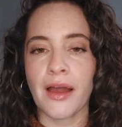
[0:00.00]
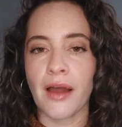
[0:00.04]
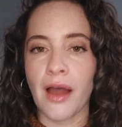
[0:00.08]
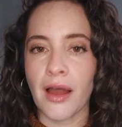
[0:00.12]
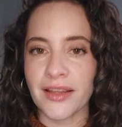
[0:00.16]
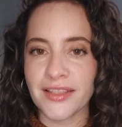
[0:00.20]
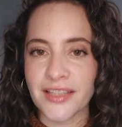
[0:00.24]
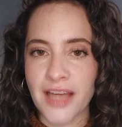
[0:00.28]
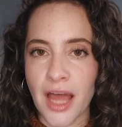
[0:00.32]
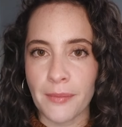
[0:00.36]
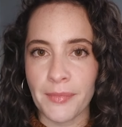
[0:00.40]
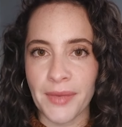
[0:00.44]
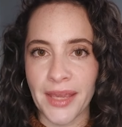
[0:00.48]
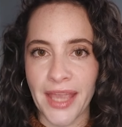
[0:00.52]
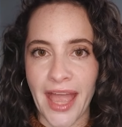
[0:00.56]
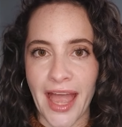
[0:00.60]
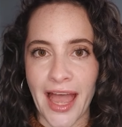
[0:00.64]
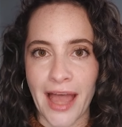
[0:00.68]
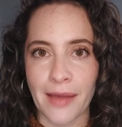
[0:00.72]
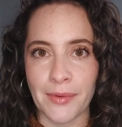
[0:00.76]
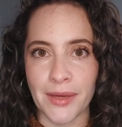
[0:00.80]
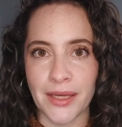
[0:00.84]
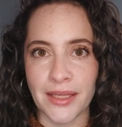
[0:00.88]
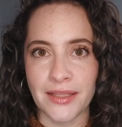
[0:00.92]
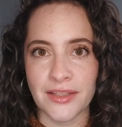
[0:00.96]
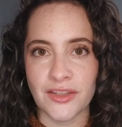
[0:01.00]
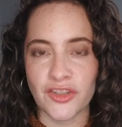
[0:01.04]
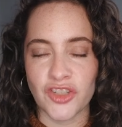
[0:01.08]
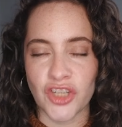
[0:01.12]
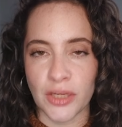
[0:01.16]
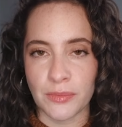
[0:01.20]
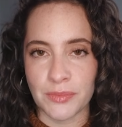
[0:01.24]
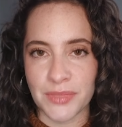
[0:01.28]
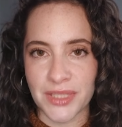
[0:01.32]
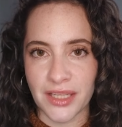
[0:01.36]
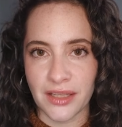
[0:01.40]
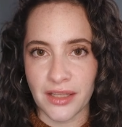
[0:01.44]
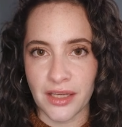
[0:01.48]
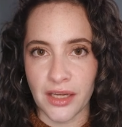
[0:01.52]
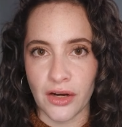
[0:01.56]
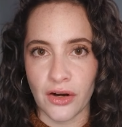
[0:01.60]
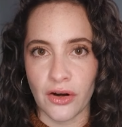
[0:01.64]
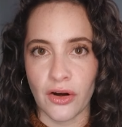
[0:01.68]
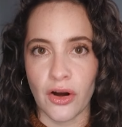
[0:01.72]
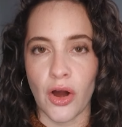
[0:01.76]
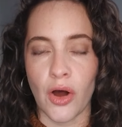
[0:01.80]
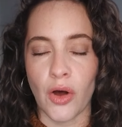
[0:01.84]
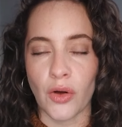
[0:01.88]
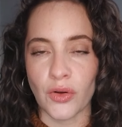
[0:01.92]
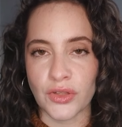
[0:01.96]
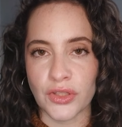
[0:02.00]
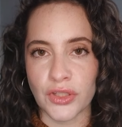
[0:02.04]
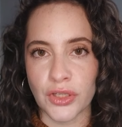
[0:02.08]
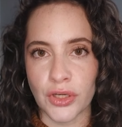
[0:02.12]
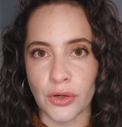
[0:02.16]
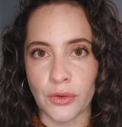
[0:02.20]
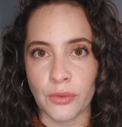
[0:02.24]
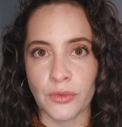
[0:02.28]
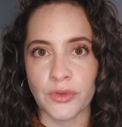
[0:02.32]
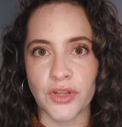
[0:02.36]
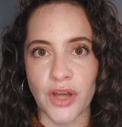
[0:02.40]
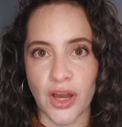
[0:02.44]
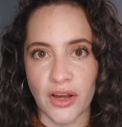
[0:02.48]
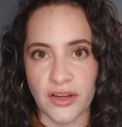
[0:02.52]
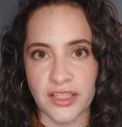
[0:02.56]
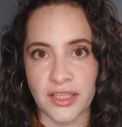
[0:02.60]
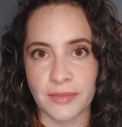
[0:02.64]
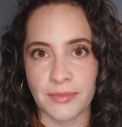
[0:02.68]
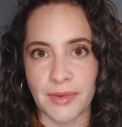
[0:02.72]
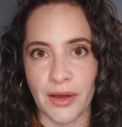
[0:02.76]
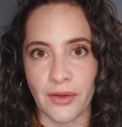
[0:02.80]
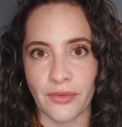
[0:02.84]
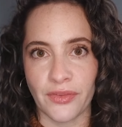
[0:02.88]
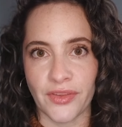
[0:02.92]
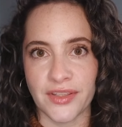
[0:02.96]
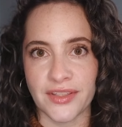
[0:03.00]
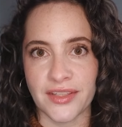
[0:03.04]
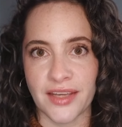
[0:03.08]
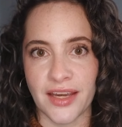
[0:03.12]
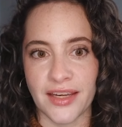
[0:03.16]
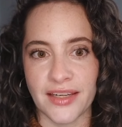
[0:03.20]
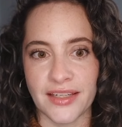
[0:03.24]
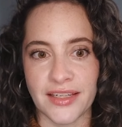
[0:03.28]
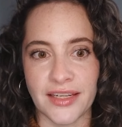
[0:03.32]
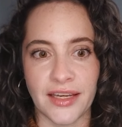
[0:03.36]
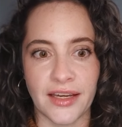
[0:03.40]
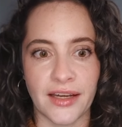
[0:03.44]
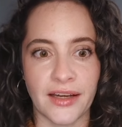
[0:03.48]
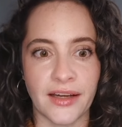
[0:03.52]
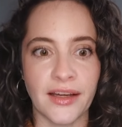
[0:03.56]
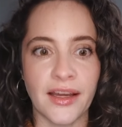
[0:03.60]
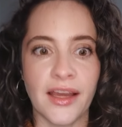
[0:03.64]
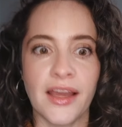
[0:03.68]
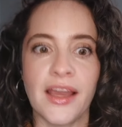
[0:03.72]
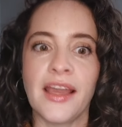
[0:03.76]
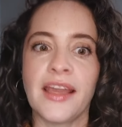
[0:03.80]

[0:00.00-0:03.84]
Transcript: Atomic Habits, James Clear also talks about this idea.